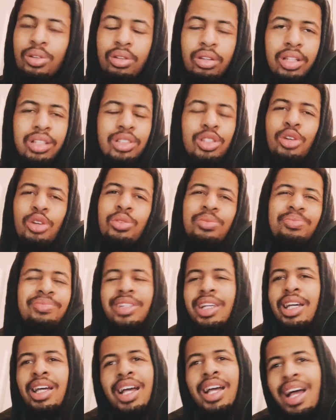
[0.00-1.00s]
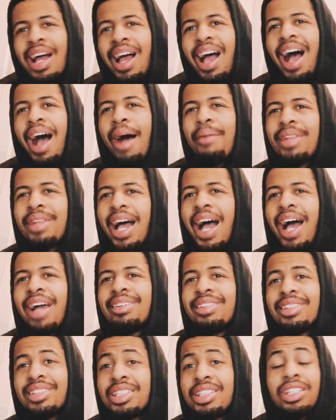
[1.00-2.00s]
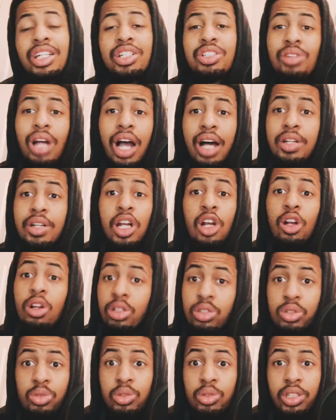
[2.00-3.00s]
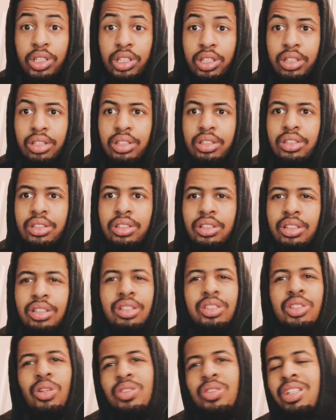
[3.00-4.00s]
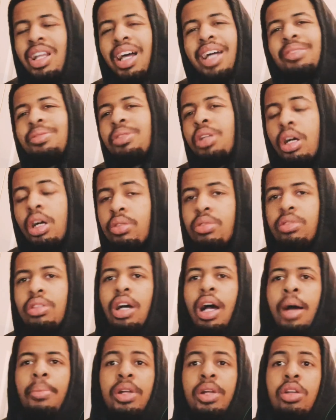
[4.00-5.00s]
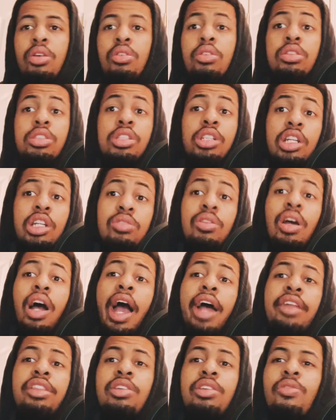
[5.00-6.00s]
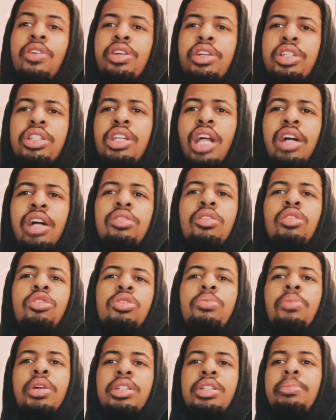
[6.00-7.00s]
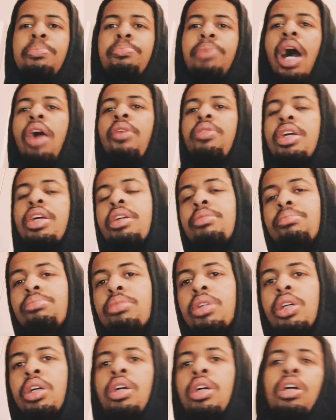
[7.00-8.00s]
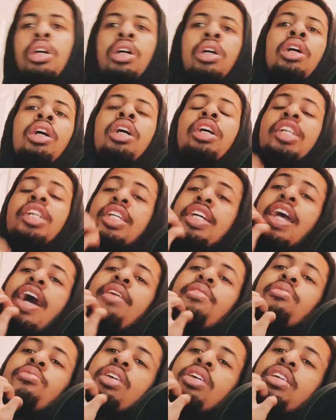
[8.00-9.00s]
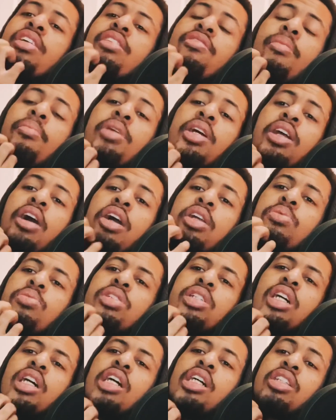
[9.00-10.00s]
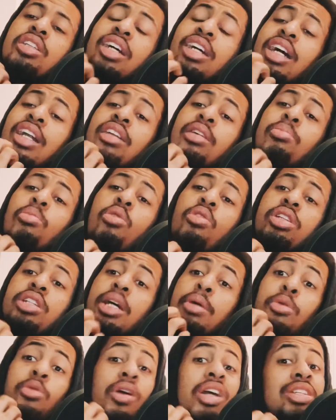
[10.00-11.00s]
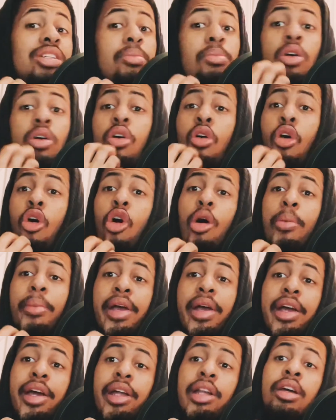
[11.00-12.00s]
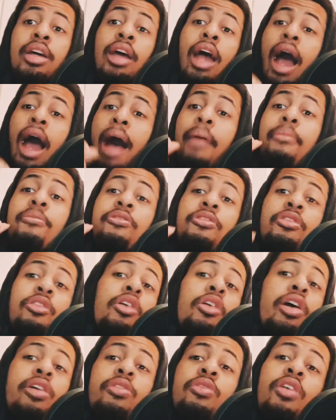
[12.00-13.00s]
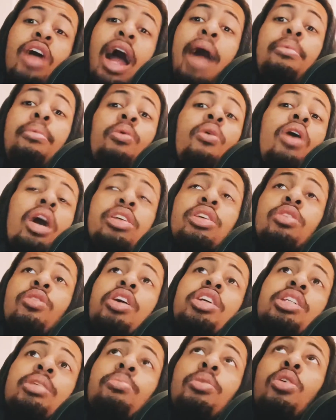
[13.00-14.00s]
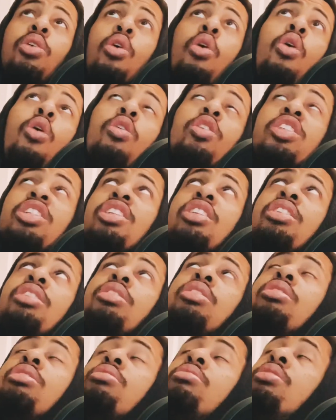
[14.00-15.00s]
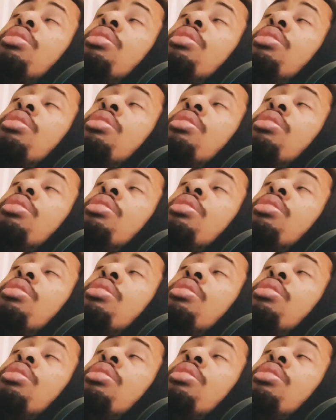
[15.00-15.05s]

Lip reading: So C.J. Stroud didn't look too good. So it's like, no, I'm a no on C.J. Stroud. Anthony Richardson, I don't know too much about him yet, really, if I'm being honest with y'all. So I got to look more into him. Grayson Mccall, man. I've been watching Grayson Mccall since